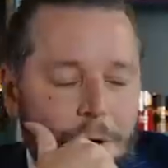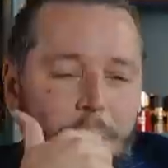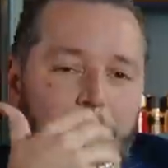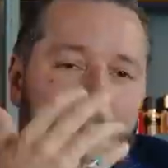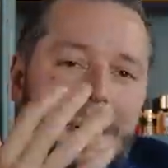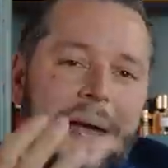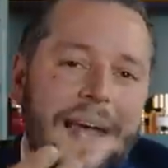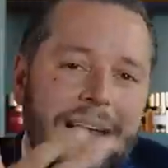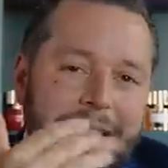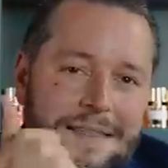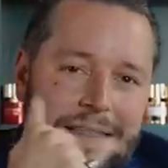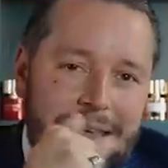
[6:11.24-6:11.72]
So
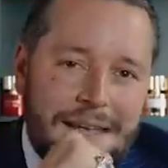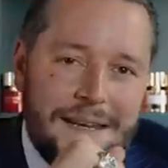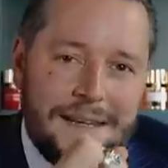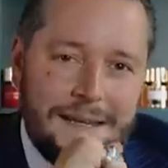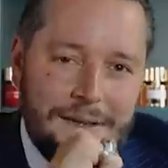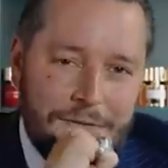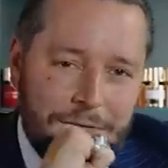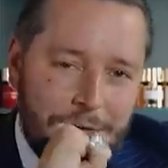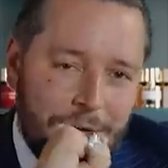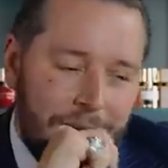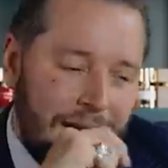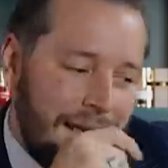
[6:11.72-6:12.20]
back
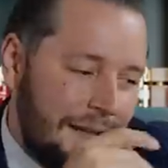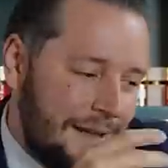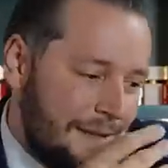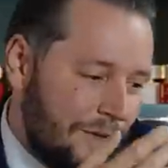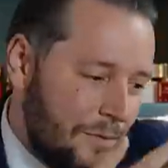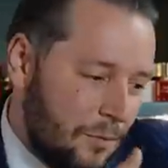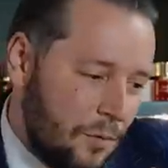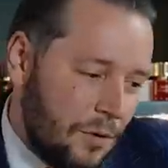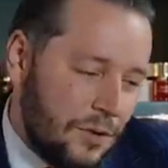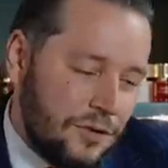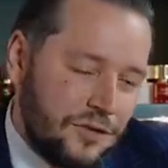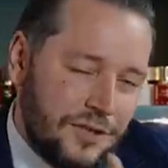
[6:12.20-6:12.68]
then, if you had
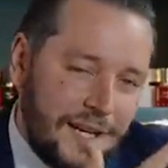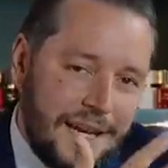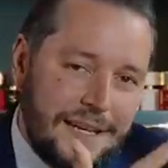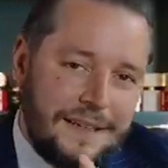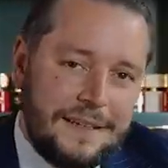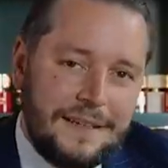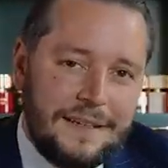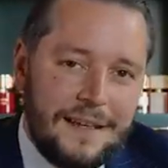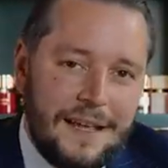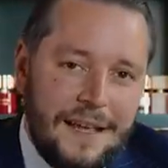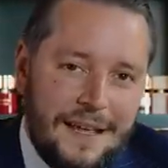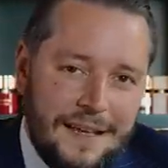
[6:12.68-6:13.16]
the watch
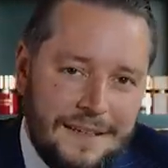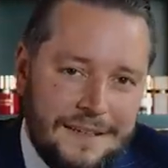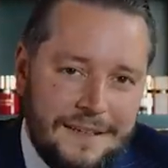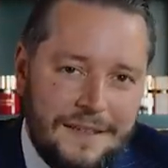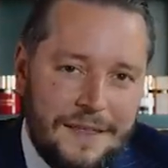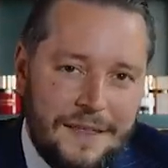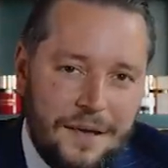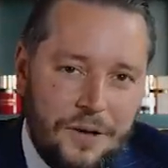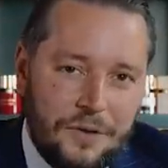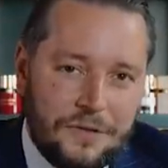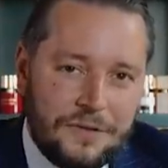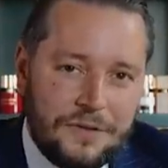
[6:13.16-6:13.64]

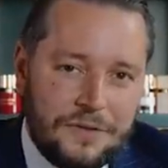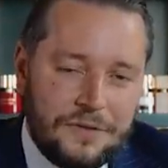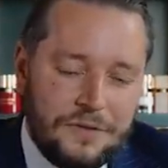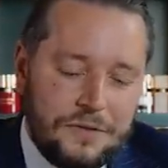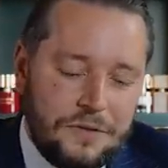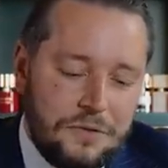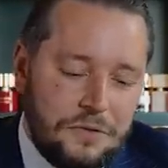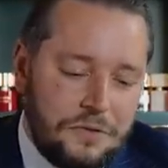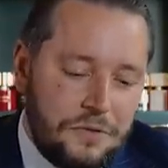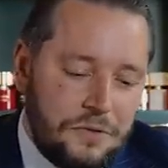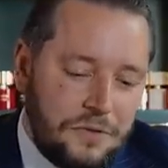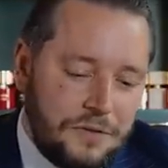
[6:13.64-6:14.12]

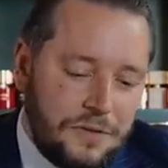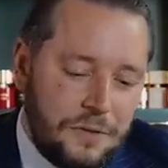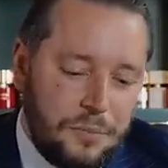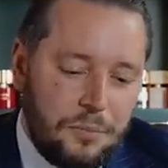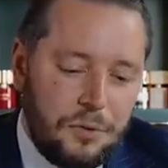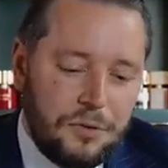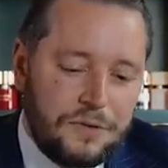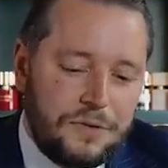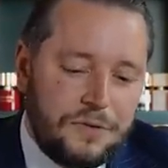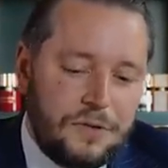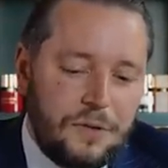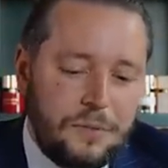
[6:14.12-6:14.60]
80,000 euro, you
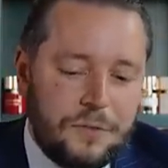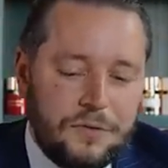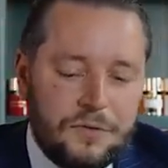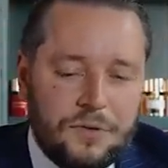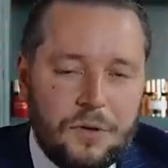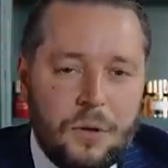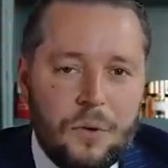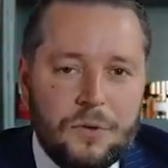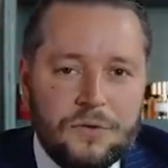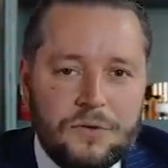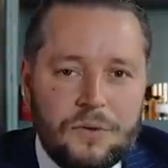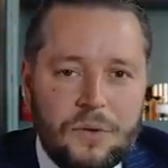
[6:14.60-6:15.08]
put some
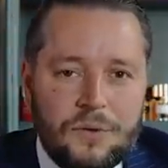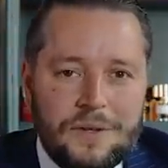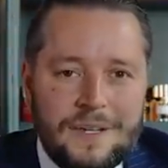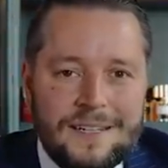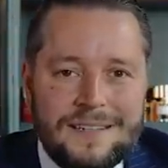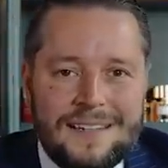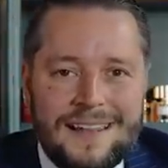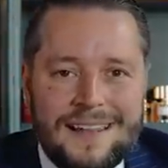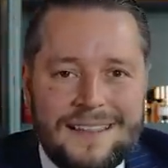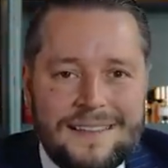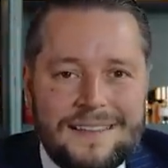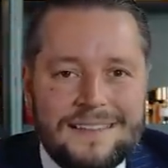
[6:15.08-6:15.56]
stones on
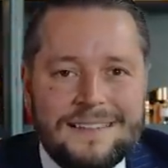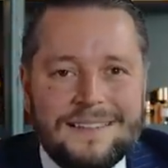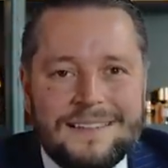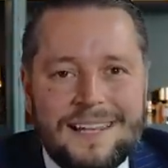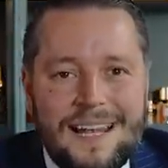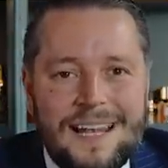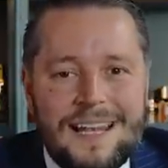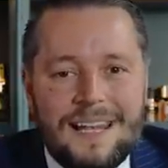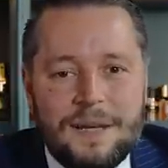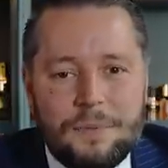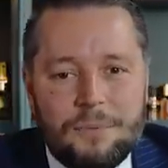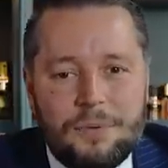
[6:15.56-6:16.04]
it and the
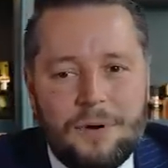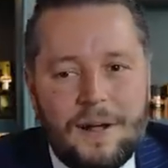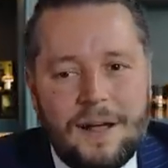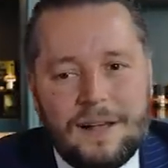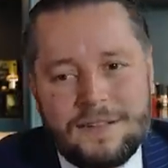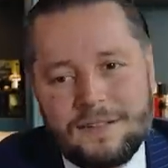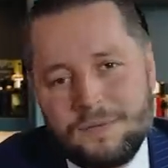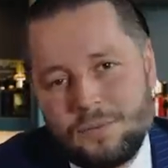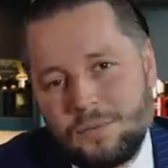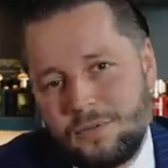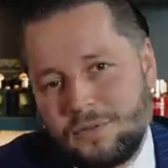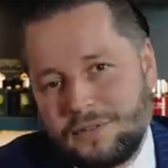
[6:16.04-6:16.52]
selling
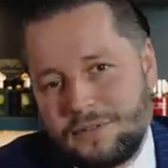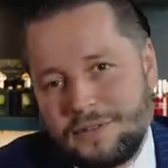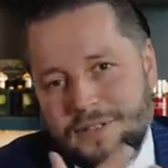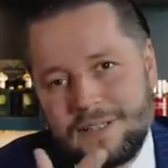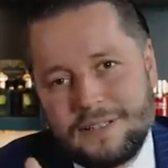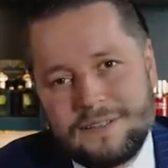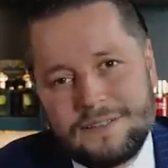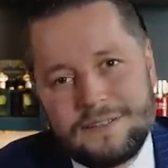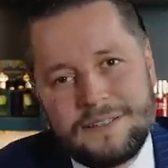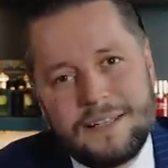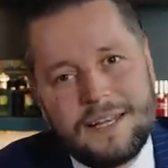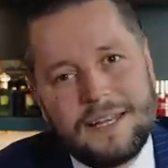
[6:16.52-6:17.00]
price was,
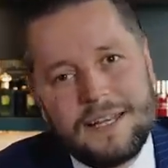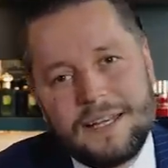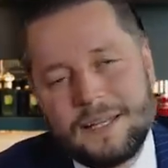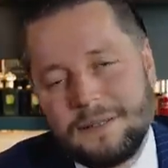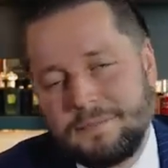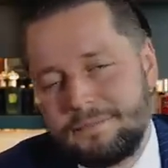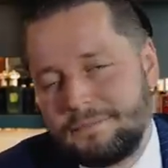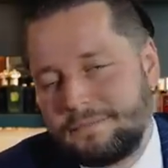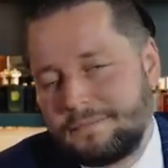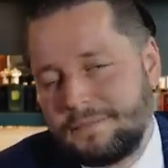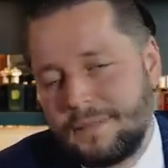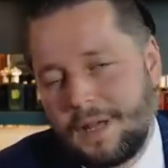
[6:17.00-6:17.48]
let's
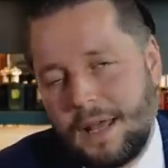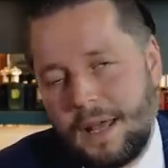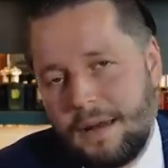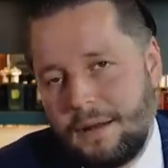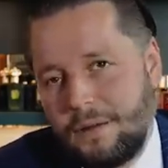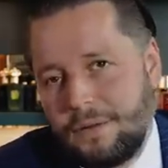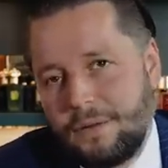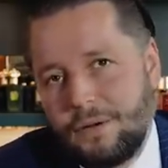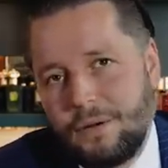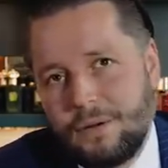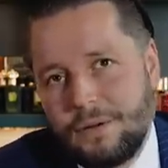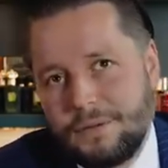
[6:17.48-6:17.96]
say, I
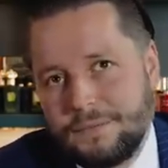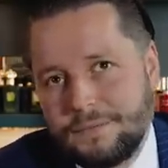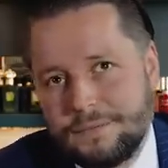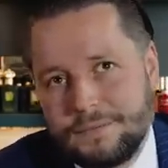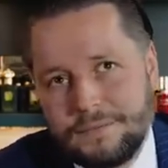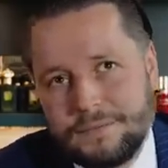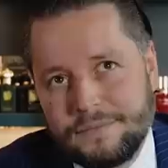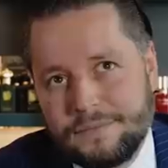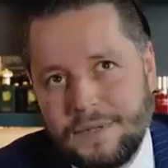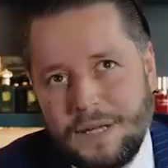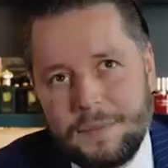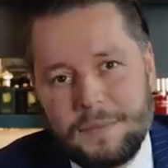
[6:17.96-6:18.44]
don't know,
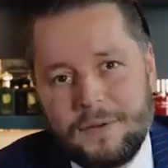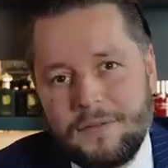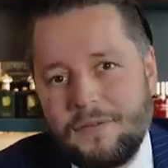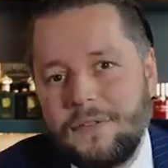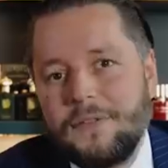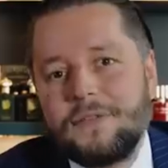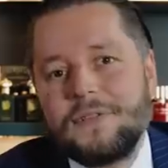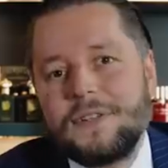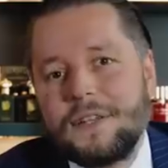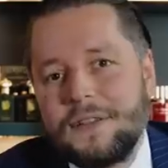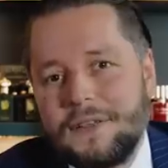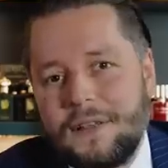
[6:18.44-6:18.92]
maybe
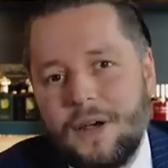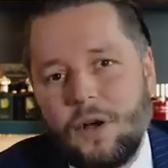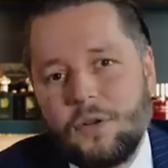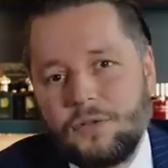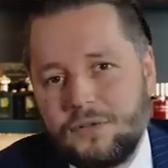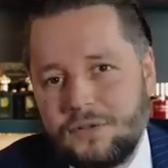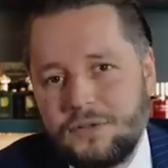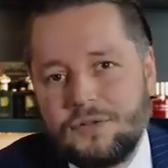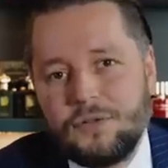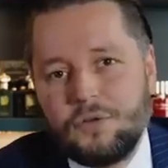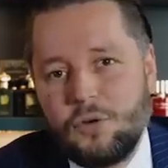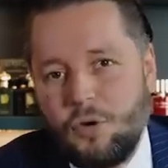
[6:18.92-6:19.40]

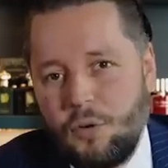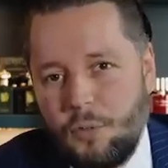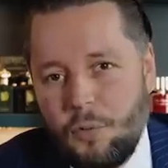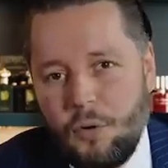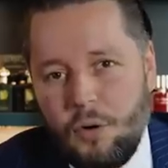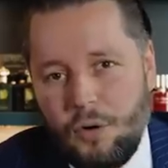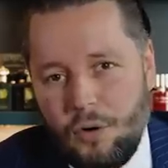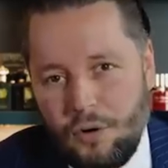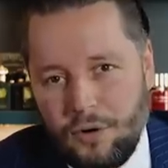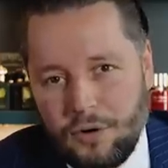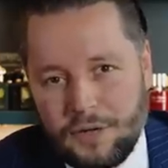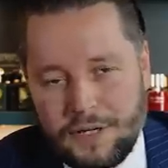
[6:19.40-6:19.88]
15,000 euro
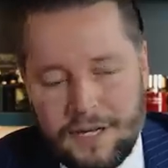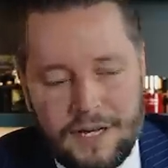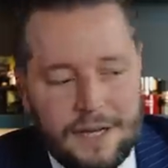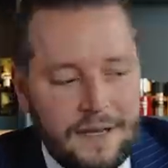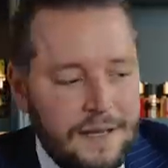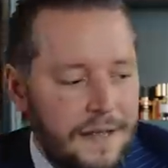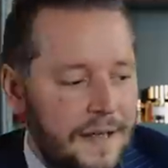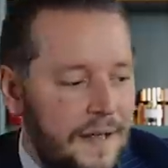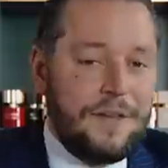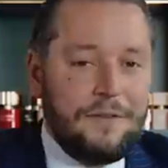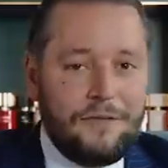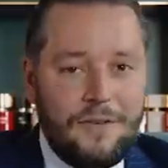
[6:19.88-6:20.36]
more,
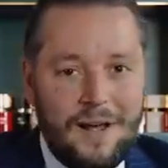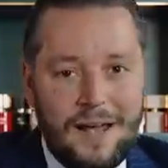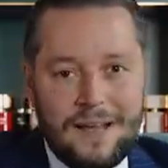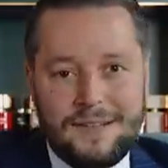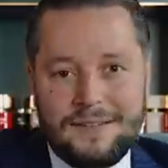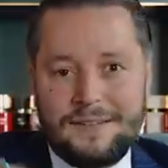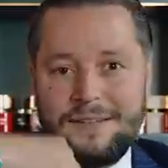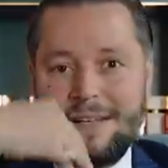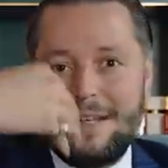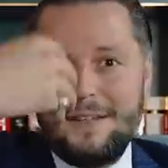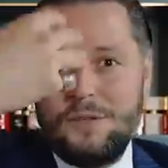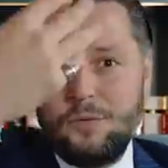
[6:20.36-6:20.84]
okay? If
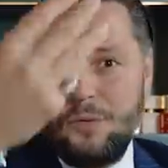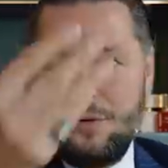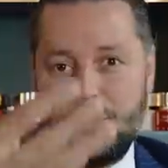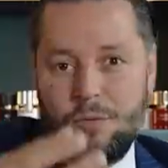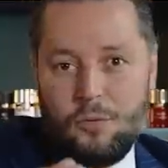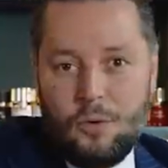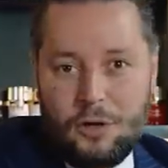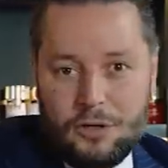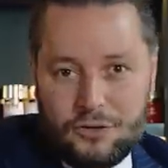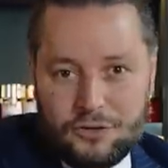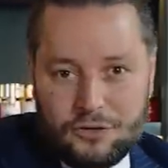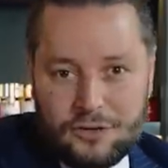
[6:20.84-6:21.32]
I sell you
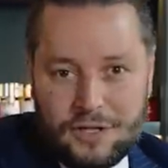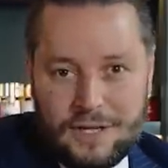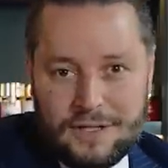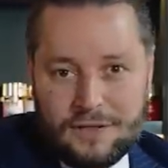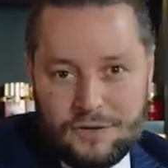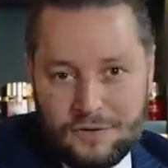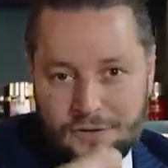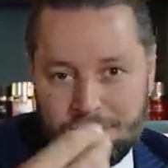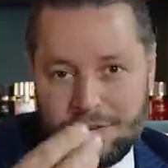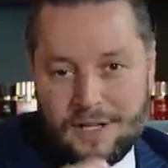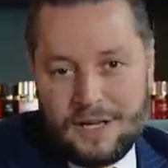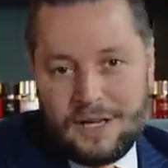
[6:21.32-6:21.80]
the watch
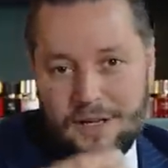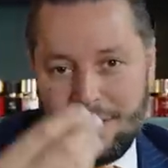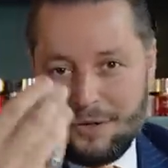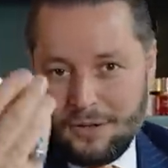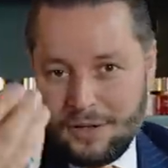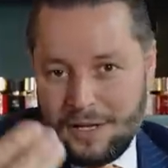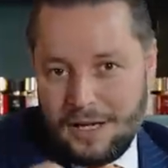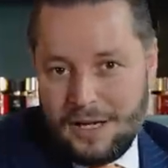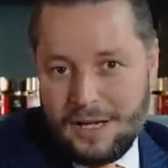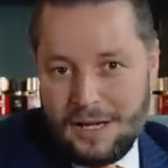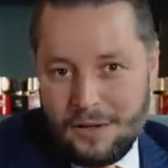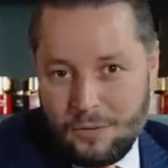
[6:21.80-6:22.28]
and you say,
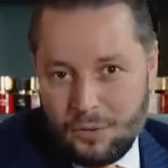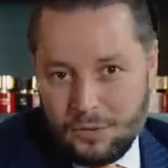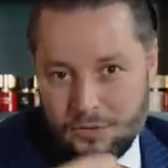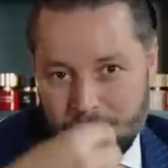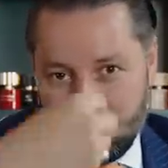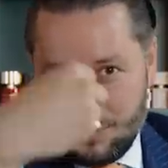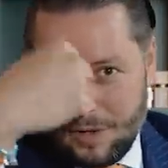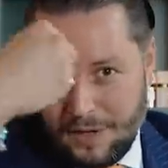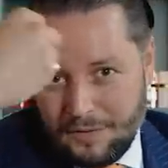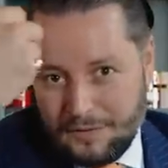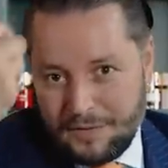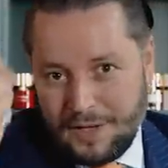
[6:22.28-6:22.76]
okay, I
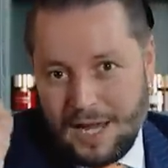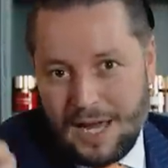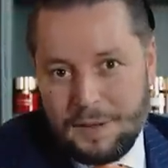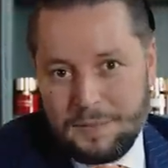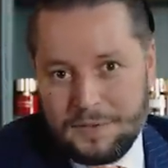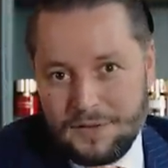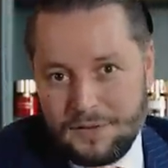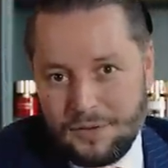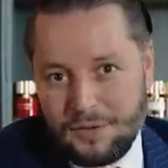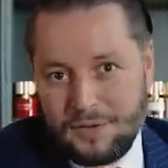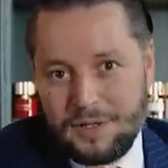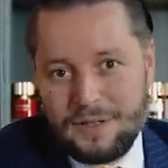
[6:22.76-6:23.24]
want to have
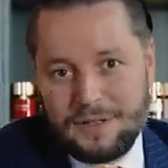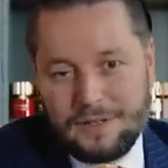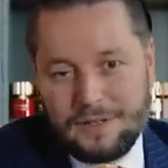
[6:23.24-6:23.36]
diamonds on